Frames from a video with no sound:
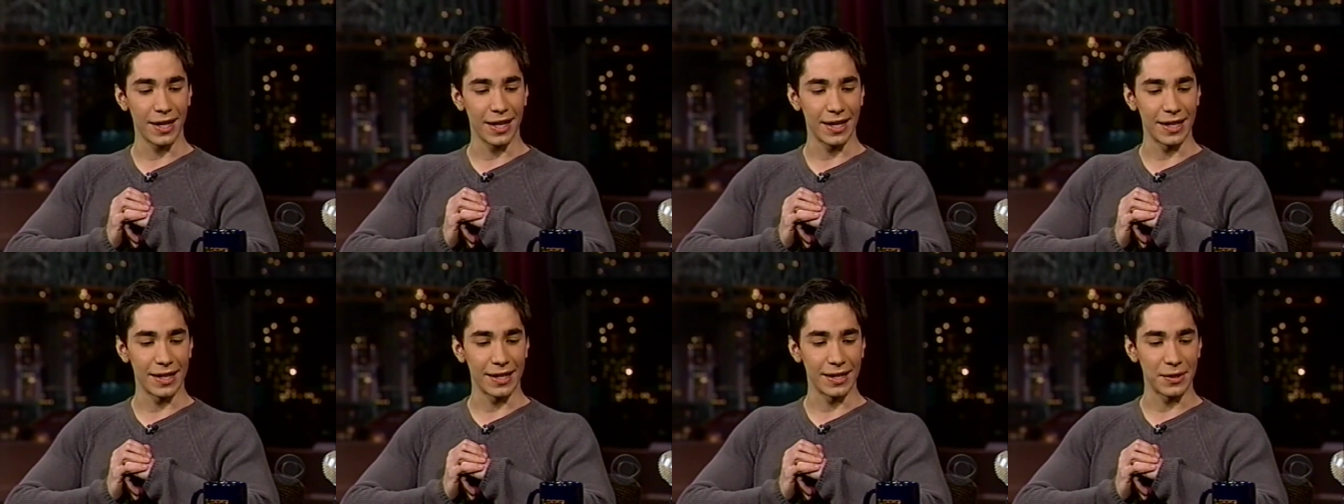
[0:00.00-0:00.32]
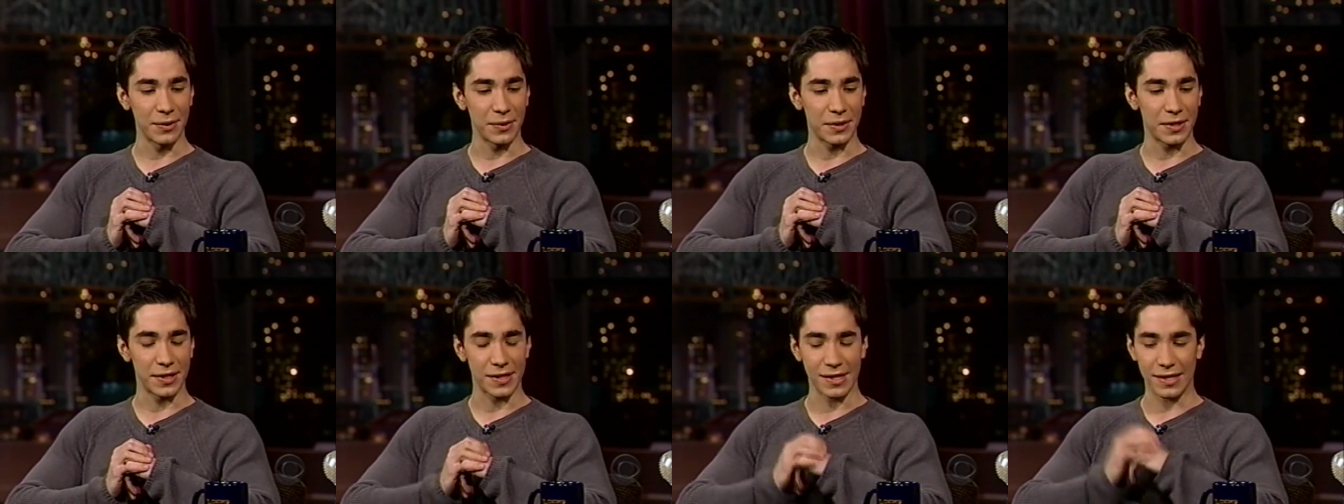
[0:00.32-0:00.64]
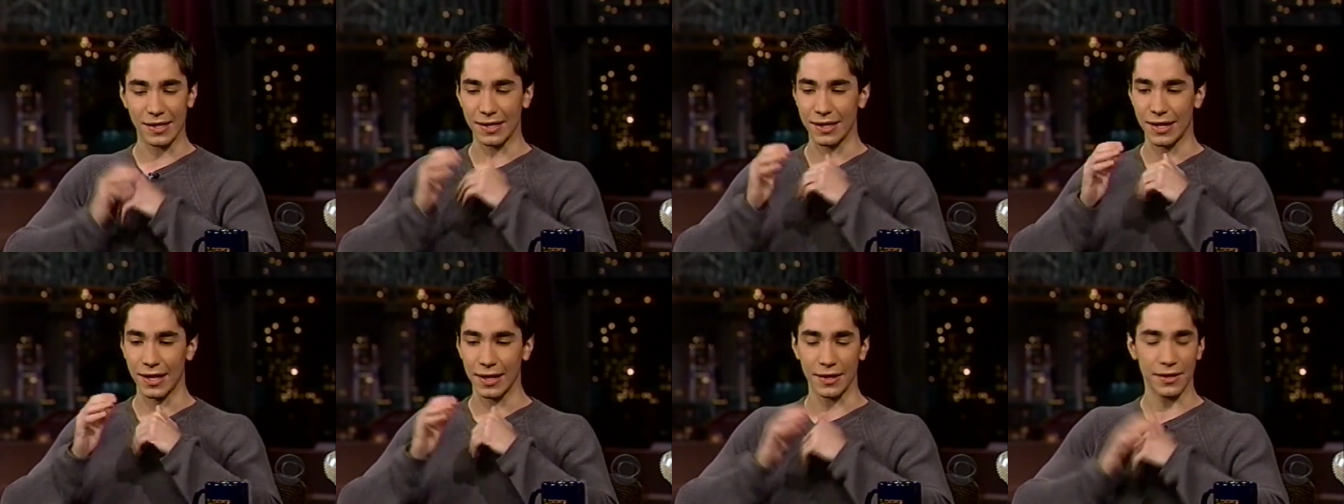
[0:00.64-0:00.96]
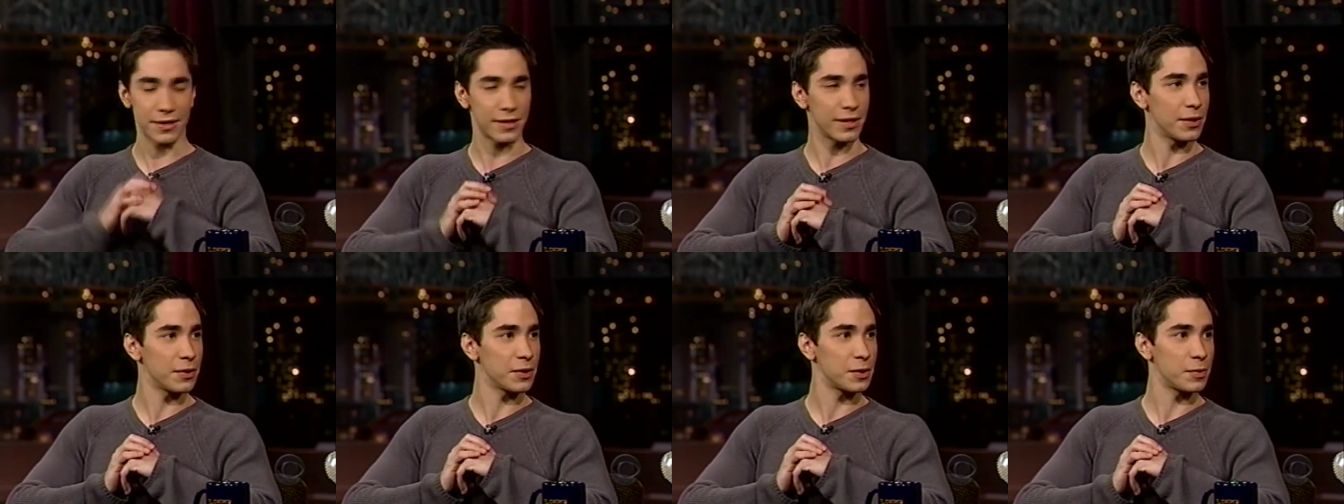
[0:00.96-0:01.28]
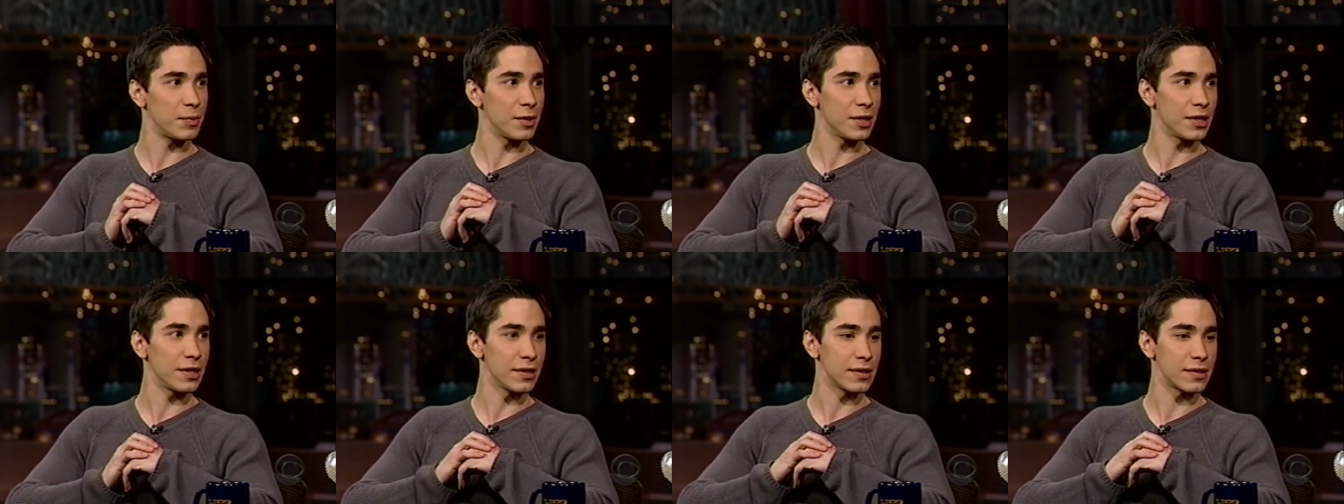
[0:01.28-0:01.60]
and there was this kind of
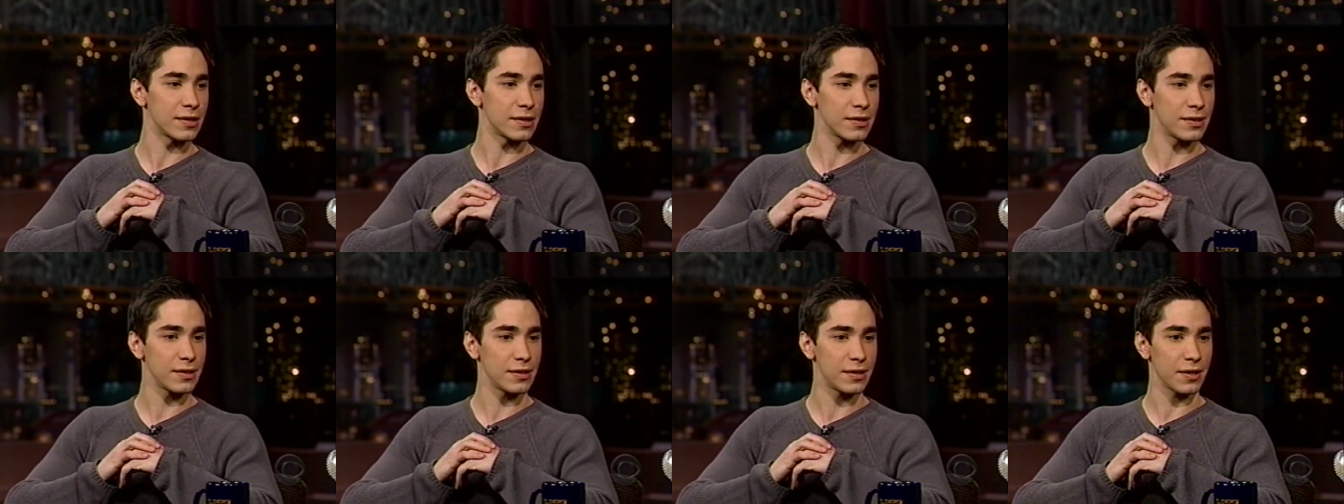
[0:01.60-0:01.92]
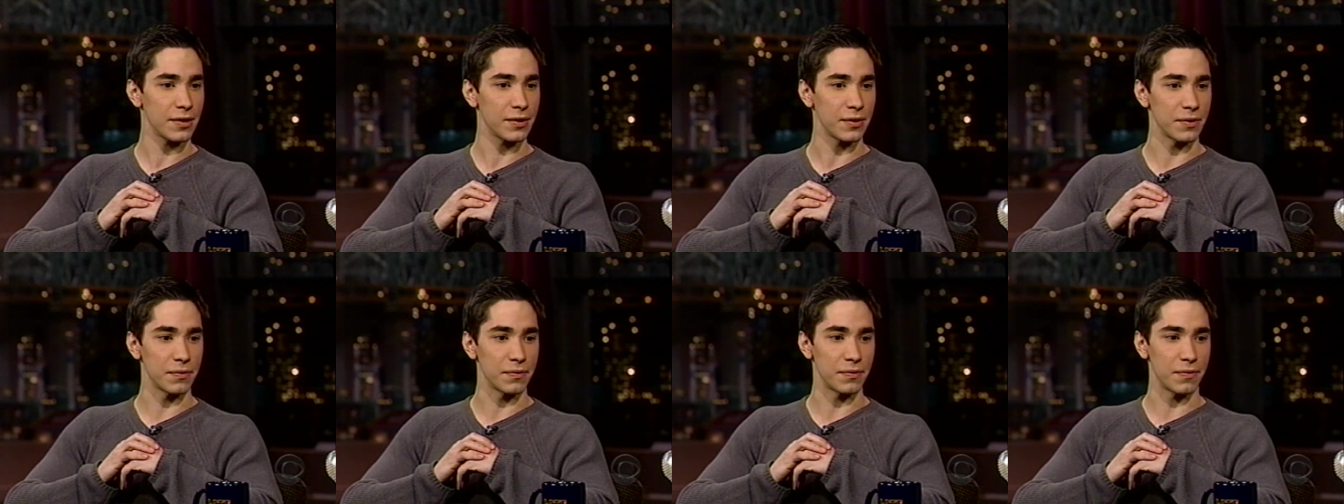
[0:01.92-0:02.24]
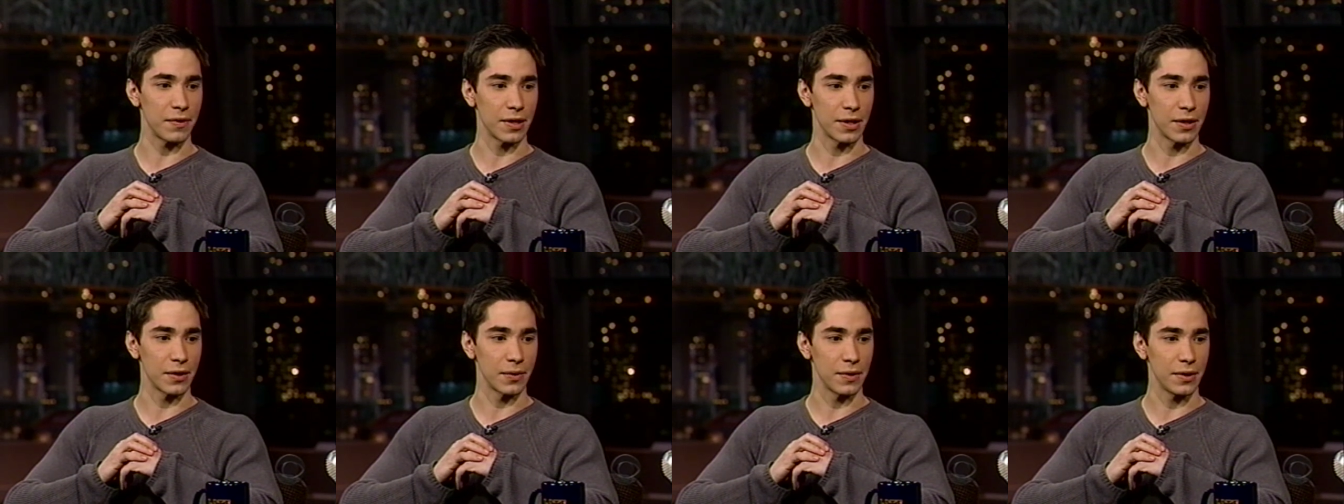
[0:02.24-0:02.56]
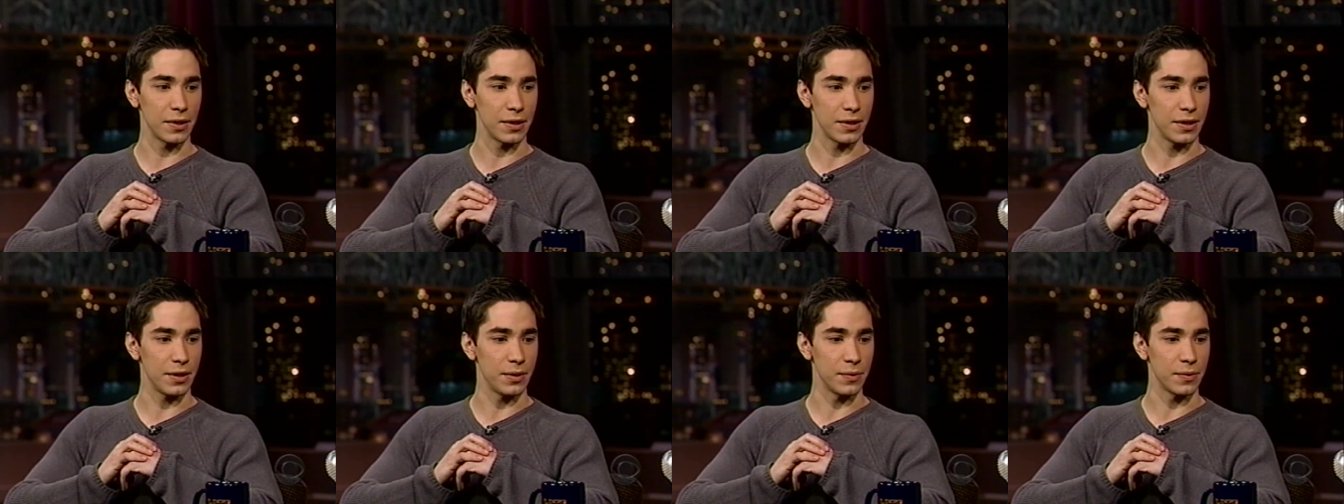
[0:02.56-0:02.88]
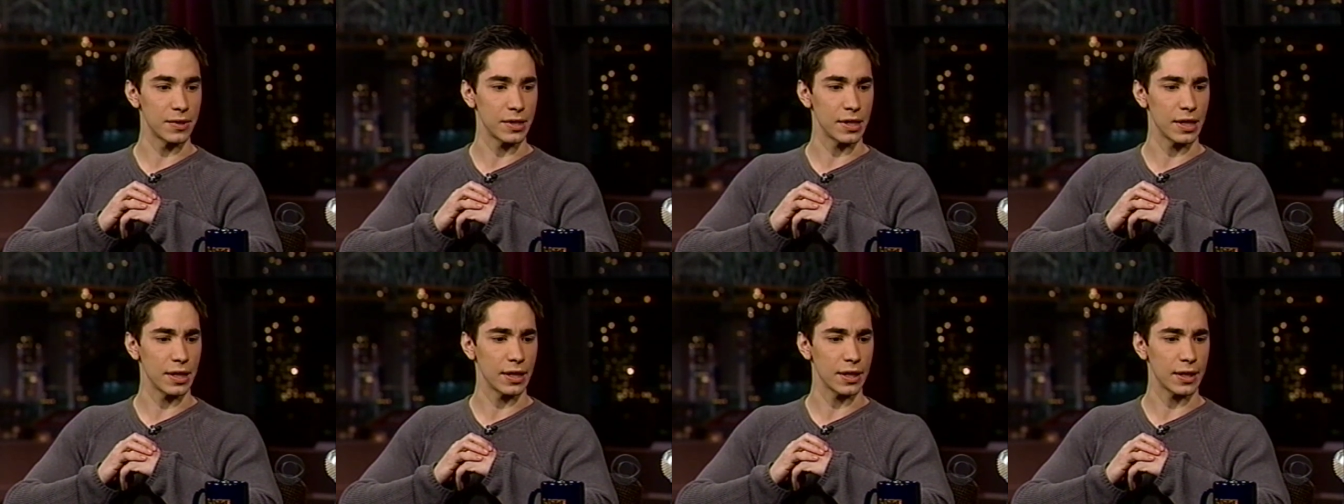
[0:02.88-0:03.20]
slow-speaking Southern fellow, and he, he
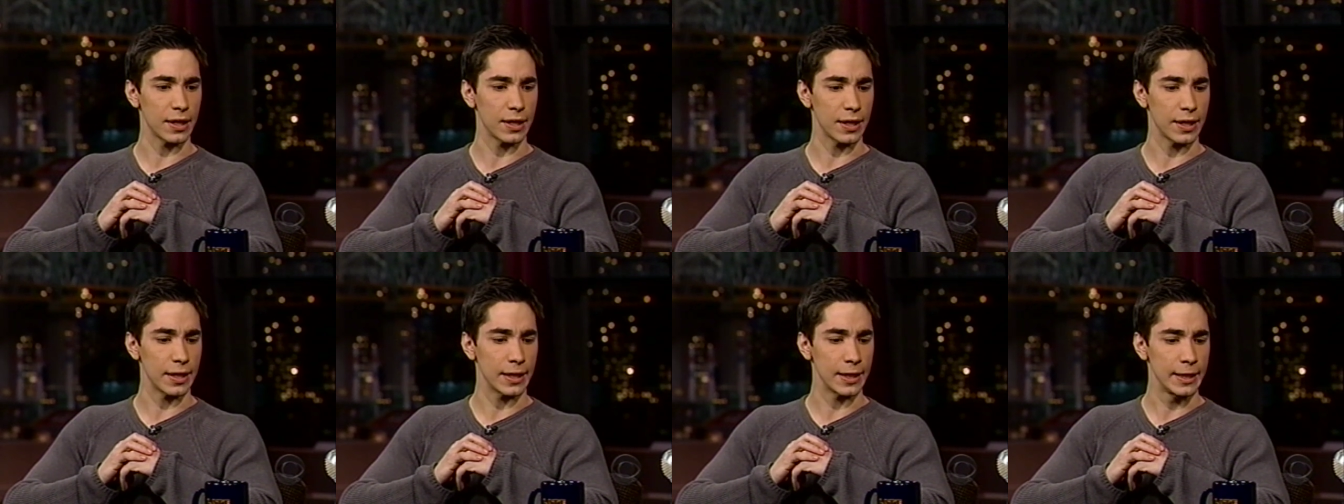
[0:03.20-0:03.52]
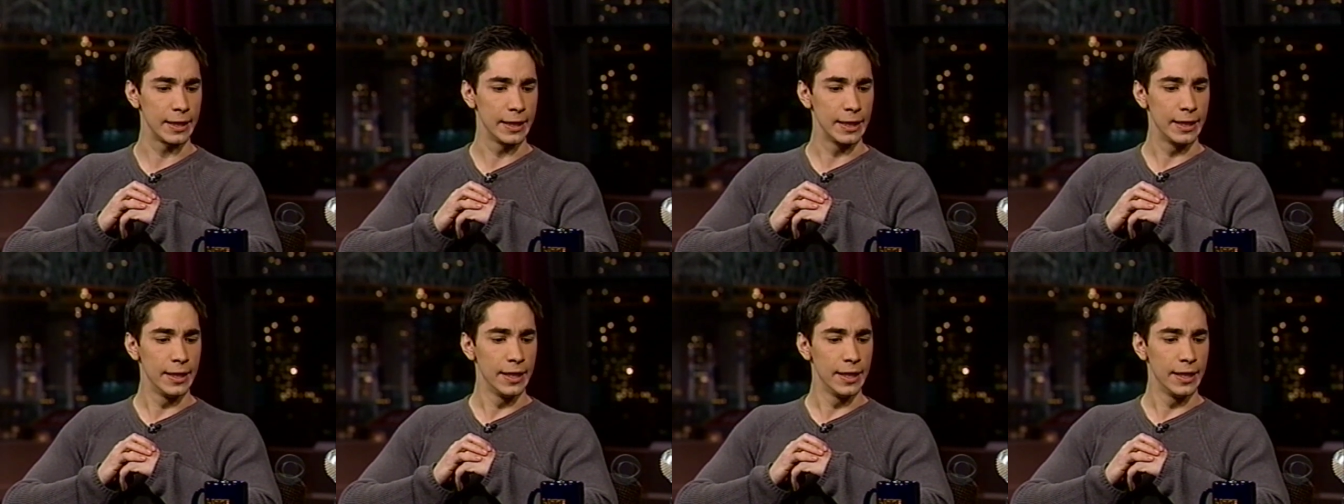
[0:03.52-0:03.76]
was like, uh,